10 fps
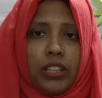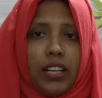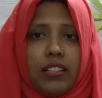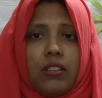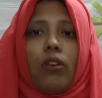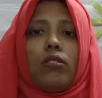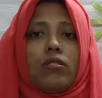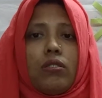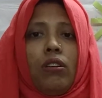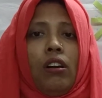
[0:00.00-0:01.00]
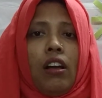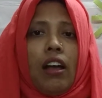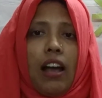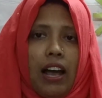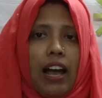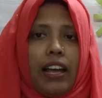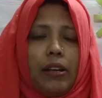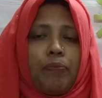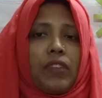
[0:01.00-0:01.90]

is also high.